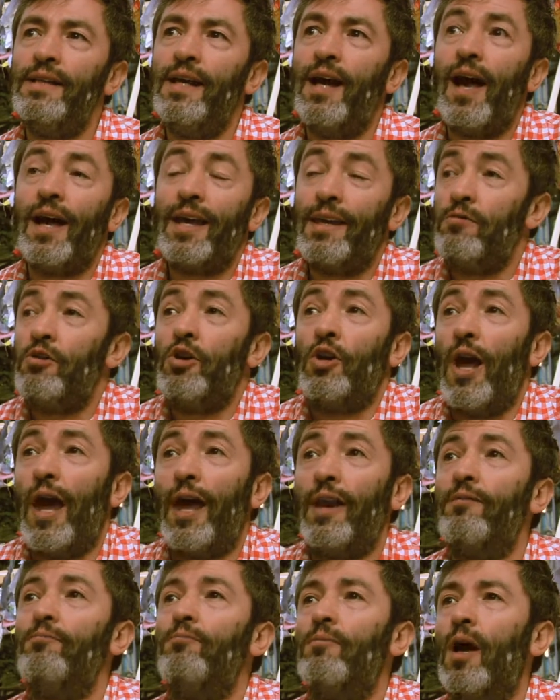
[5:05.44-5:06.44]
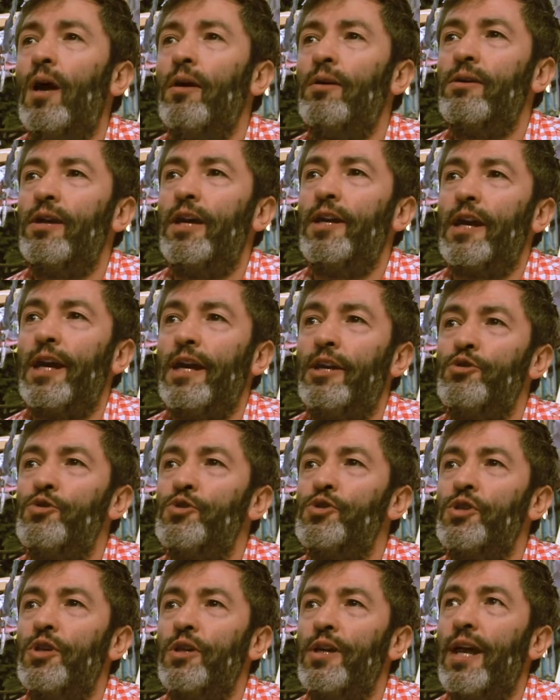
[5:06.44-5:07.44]
and are getting
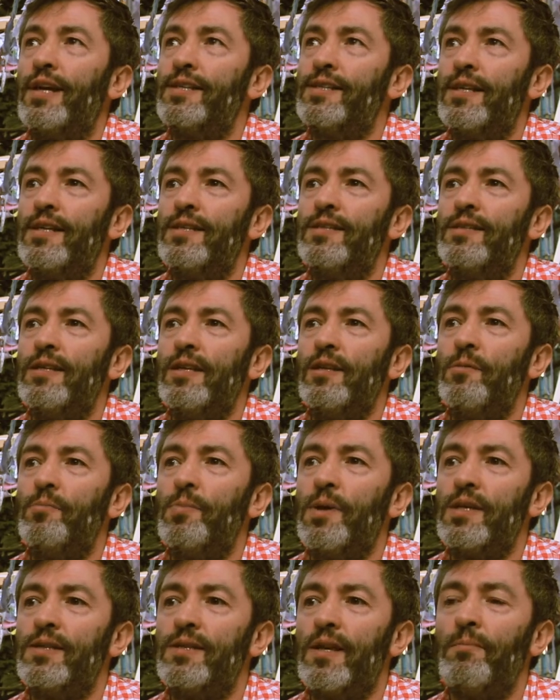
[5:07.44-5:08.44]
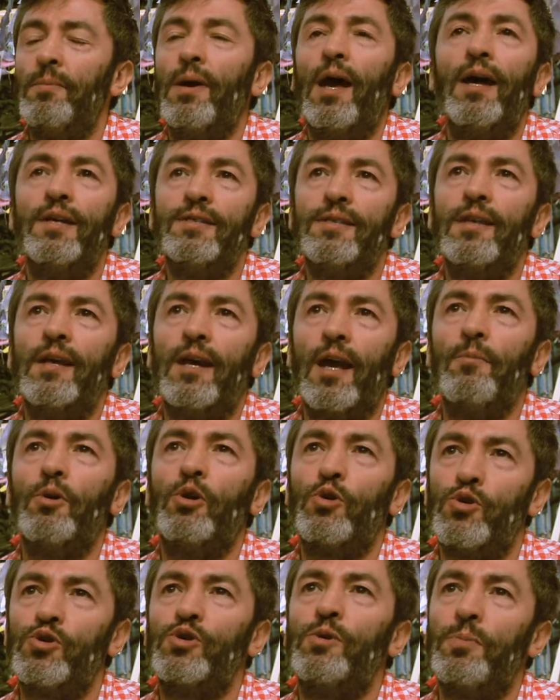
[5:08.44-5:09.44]
interested as they see the piece, as they come
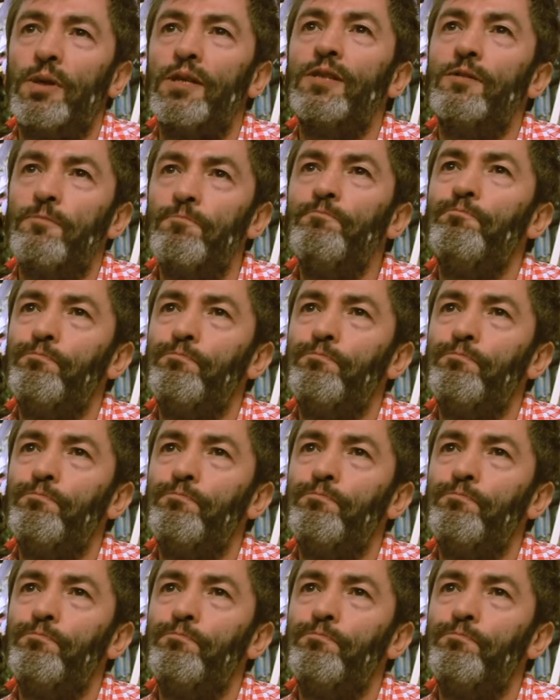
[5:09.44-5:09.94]
across the piece.